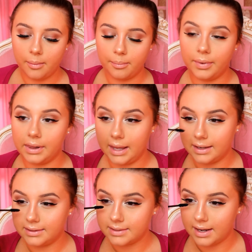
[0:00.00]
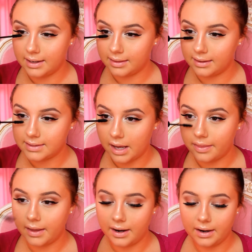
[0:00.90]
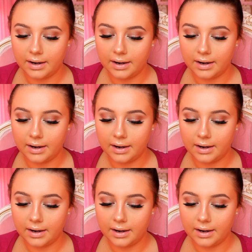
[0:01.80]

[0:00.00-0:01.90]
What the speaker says: blend anything down there.